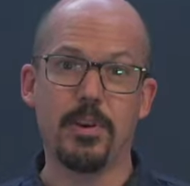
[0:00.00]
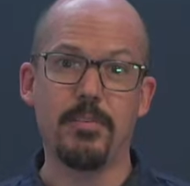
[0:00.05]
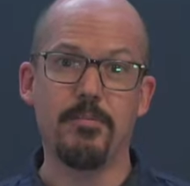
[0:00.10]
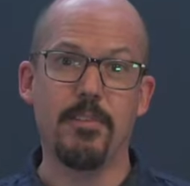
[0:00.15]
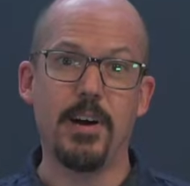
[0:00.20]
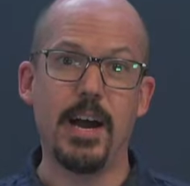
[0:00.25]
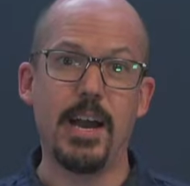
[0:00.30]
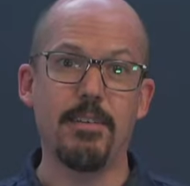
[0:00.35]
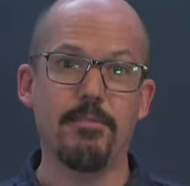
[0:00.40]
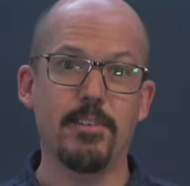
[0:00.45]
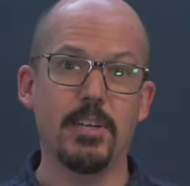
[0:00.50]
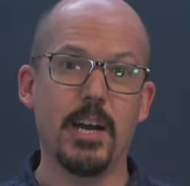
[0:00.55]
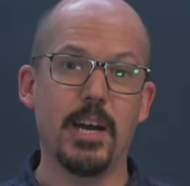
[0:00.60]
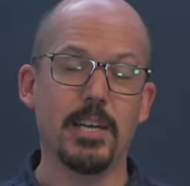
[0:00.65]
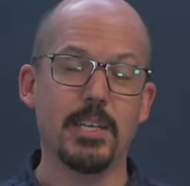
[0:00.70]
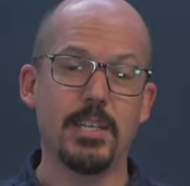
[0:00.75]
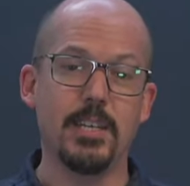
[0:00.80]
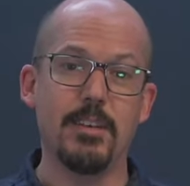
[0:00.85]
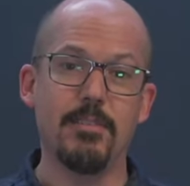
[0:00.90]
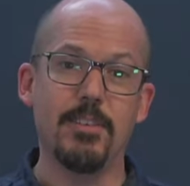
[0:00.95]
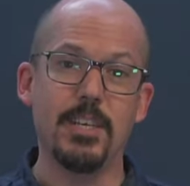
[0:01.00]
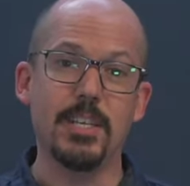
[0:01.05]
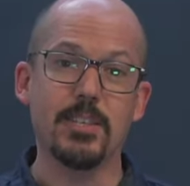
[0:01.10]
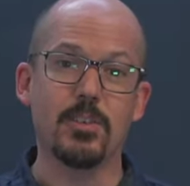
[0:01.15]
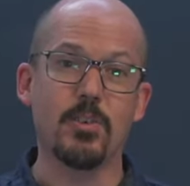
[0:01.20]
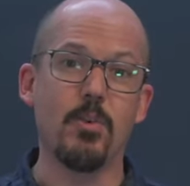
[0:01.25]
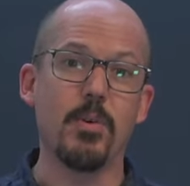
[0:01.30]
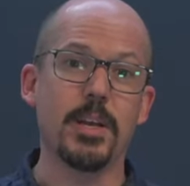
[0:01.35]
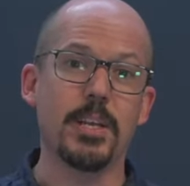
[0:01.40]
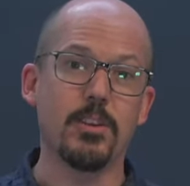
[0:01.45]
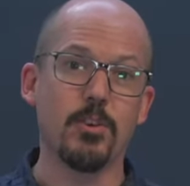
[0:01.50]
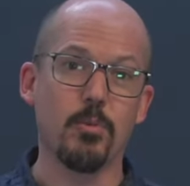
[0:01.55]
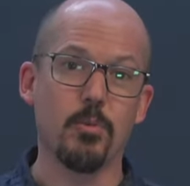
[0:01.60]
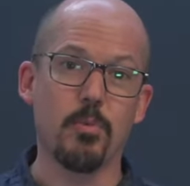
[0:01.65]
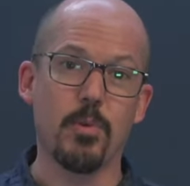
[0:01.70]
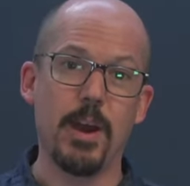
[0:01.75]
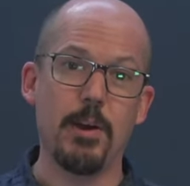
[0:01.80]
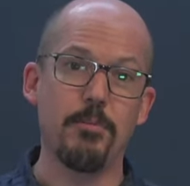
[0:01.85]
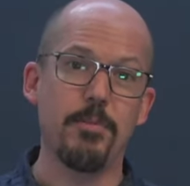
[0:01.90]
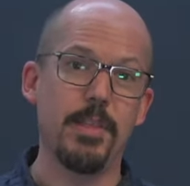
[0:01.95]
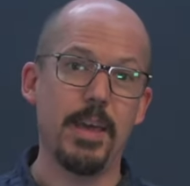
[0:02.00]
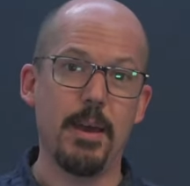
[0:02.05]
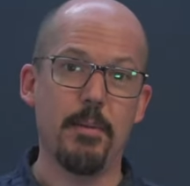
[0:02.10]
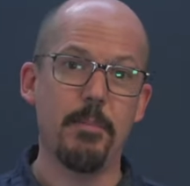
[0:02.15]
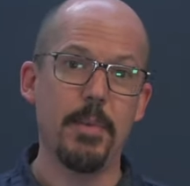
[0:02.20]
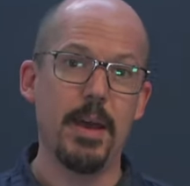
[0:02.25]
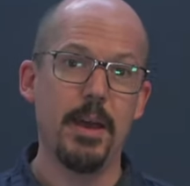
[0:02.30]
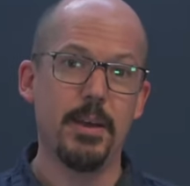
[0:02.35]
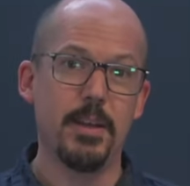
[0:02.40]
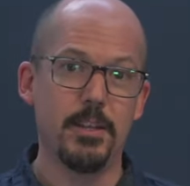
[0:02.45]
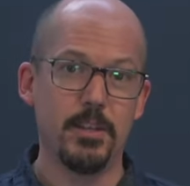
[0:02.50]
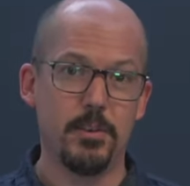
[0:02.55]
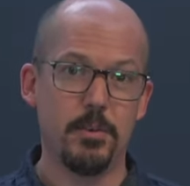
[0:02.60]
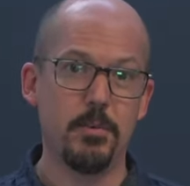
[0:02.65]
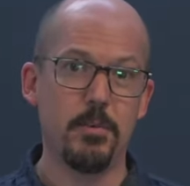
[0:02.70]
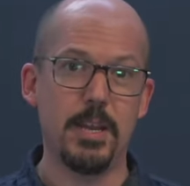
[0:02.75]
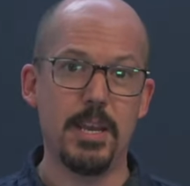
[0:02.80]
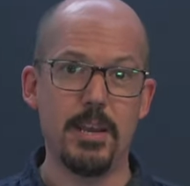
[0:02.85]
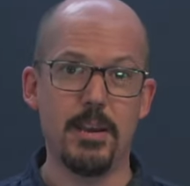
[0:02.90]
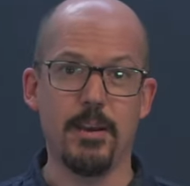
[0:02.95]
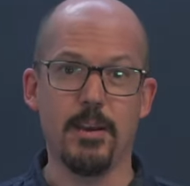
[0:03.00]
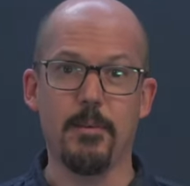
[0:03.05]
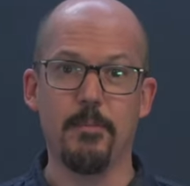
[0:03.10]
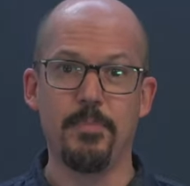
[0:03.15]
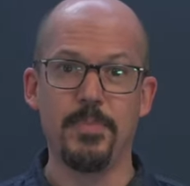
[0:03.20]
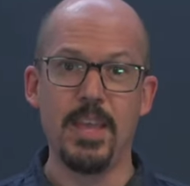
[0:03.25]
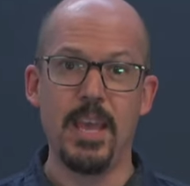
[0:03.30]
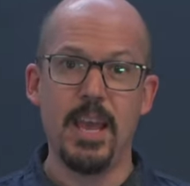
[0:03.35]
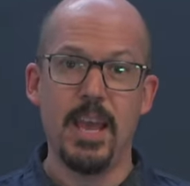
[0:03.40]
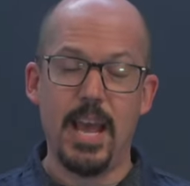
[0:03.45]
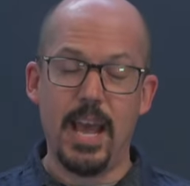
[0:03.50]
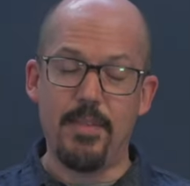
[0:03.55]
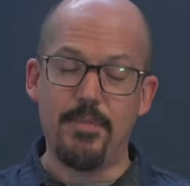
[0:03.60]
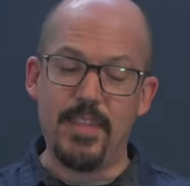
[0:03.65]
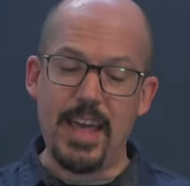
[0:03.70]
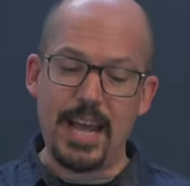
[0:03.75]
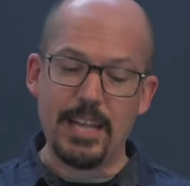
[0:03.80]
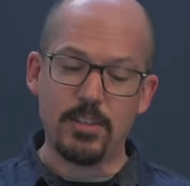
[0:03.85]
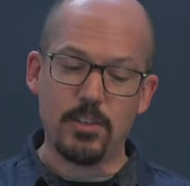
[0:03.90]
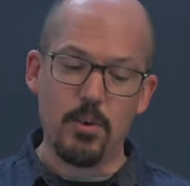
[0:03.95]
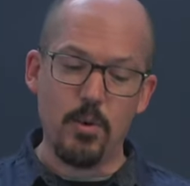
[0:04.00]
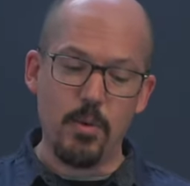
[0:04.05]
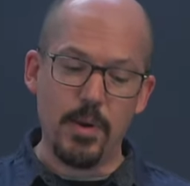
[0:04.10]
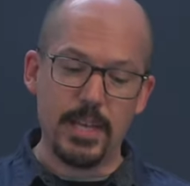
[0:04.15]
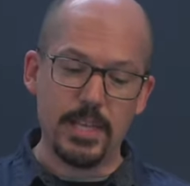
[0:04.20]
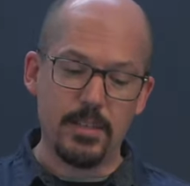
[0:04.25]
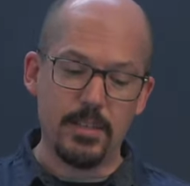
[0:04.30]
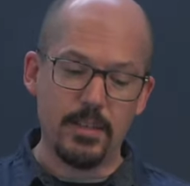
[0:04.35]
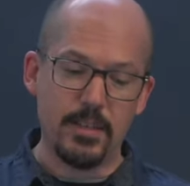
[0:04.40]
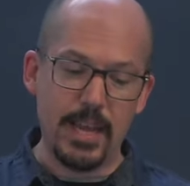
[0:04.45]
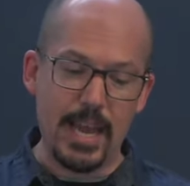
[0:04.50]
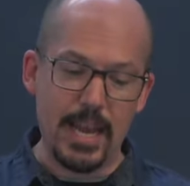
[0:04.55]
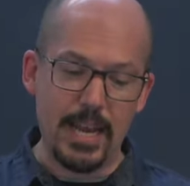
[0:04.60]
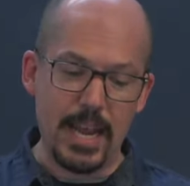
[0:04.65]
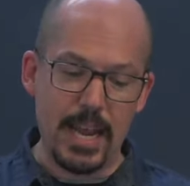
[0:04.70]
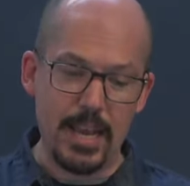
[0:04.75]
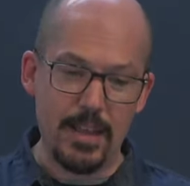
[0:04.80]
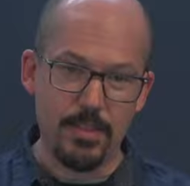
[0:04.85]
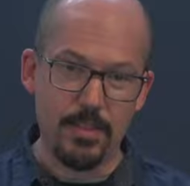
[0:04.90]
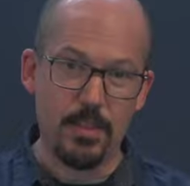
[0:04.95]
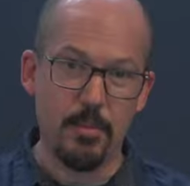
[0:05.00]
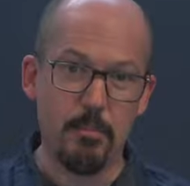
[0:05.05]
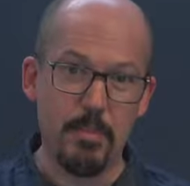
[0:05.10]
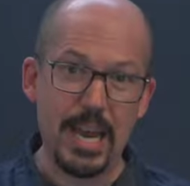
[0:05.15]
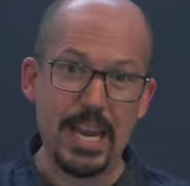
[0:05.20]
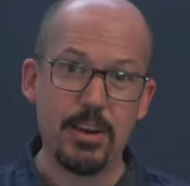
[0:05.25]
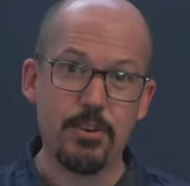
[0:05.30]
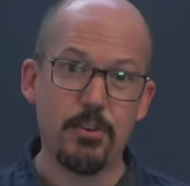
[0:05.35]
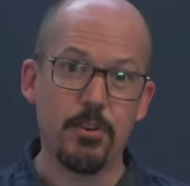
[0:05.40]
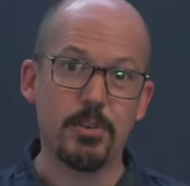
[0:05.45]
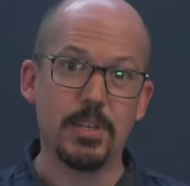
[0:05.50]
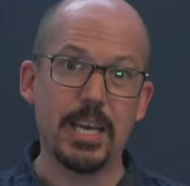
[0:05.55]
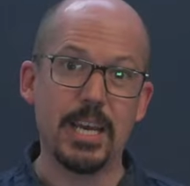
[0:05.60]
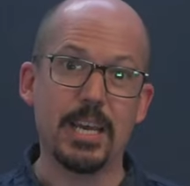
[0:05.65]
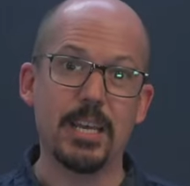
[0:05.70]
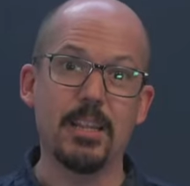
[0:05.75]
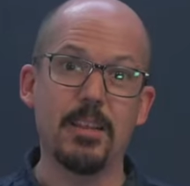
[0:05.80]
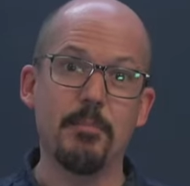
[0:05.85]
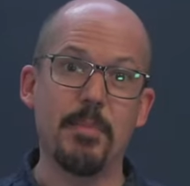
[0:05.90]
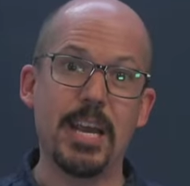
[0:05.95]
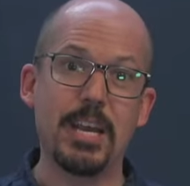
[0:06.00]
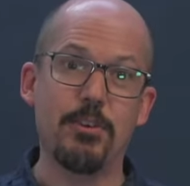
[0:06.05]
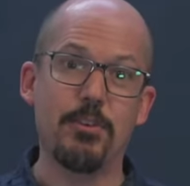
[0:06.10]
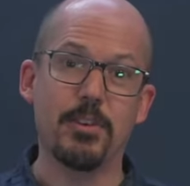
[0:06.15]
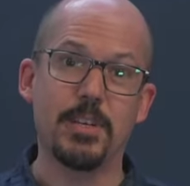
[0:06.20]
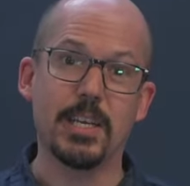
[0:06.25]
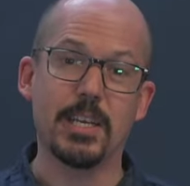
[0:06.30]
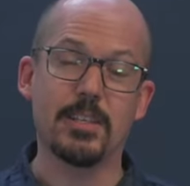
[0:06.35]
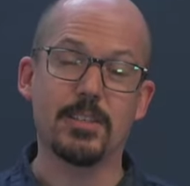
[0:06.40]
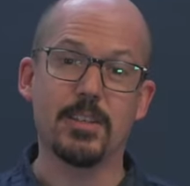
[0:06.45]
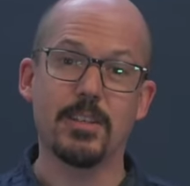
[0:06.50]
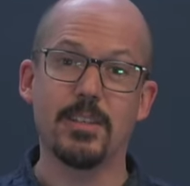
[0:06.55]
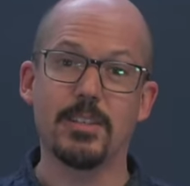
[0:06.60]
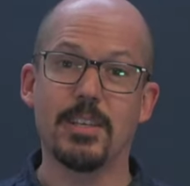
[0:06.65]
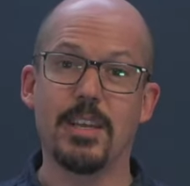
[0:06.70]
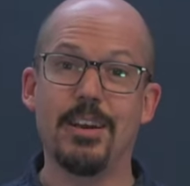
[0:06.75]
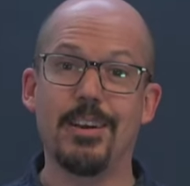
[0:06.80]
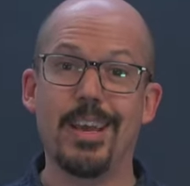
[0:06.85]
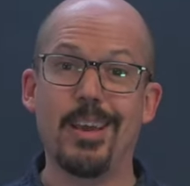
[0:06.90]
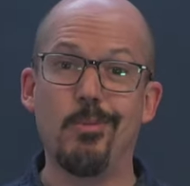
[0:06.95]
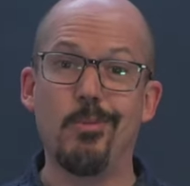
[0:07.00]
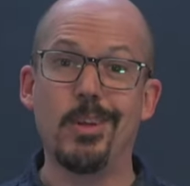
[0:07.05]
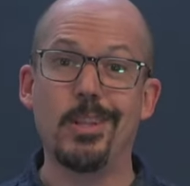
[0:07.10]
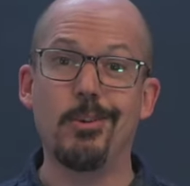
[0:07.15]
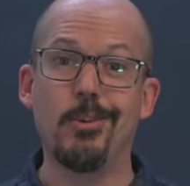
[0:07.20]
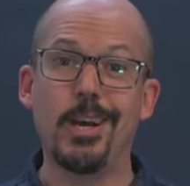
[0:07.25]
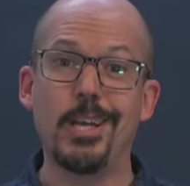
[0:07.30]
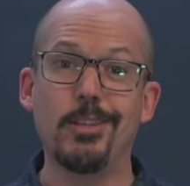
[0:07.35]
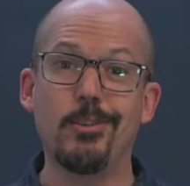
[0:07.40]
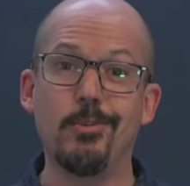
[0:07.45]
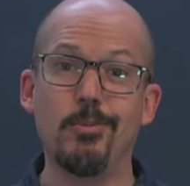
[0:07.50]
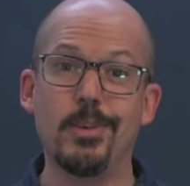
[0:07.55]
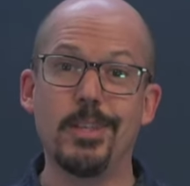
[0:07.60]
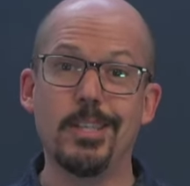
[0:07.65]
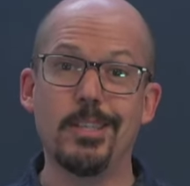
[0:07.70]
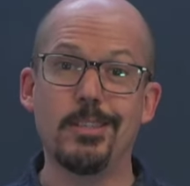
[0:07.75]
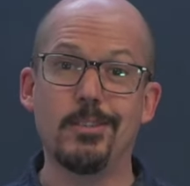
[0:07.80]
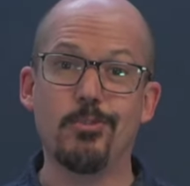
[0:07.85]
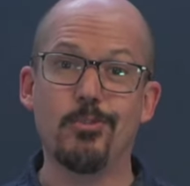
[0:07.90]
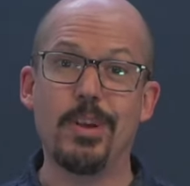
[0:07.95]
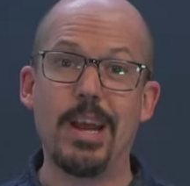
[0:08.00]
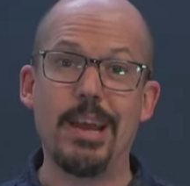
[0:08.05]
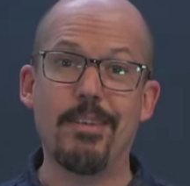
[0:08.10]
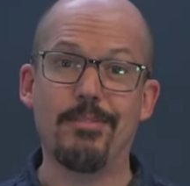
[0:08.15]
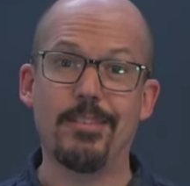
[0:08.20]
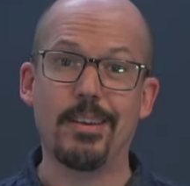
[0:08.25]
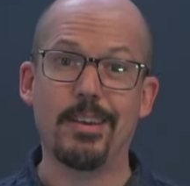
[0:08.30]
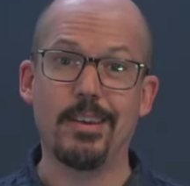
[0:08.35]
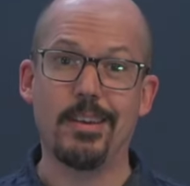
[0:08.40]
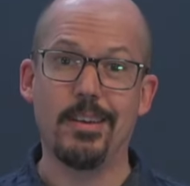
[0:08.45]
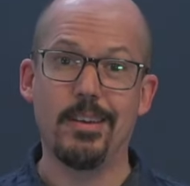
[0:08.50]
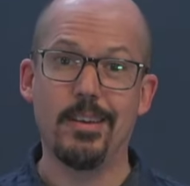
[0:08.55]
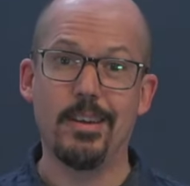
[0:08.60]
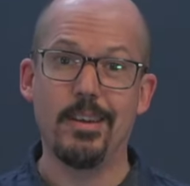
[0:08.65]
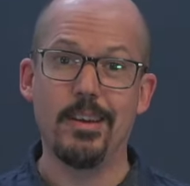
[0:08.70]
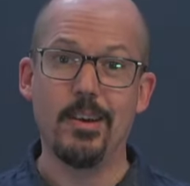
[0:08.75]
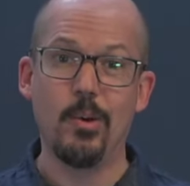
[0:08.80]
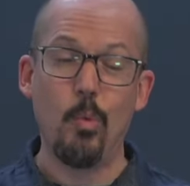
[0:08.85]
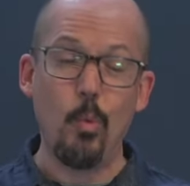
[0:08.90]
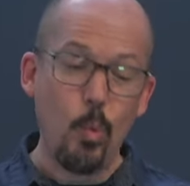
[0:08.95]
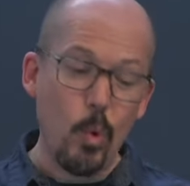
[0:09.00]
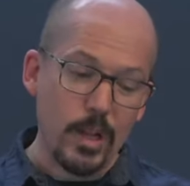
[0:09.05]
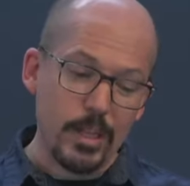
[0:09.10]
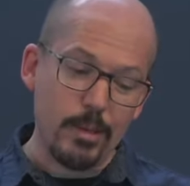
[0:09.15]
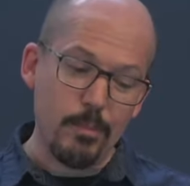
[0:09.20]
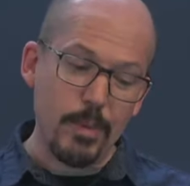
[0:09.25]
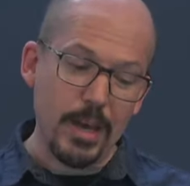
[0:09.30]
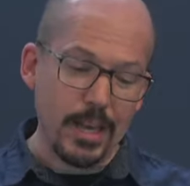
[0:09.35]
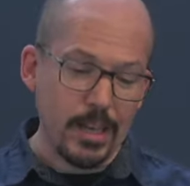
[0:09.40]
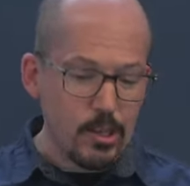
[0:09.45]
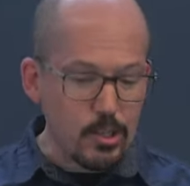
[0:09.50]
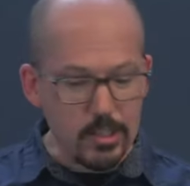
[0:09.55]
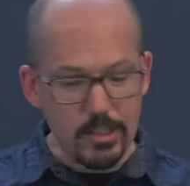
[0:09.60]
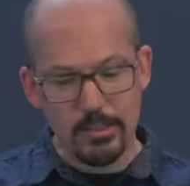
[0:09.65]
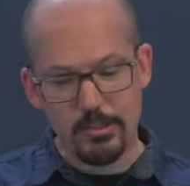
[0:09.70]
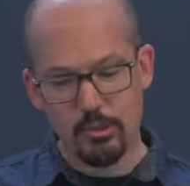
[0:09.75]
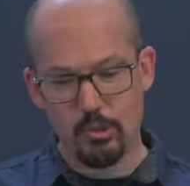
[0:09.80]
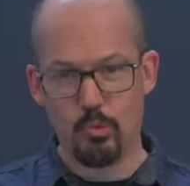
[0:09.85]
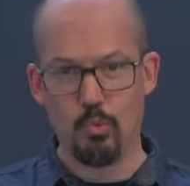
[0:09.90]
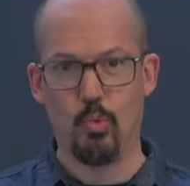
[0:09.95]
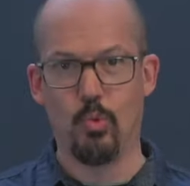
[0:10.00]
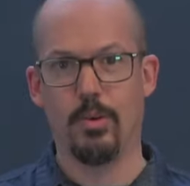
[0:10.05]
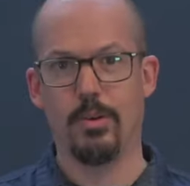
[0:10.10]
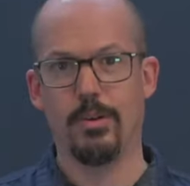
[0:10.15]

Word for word: five dot T V is going to route them to here. And that's going to then hit the MikroTik, and the MikroTik is going to say, okay, what do I do with this traffic? What am I going to do?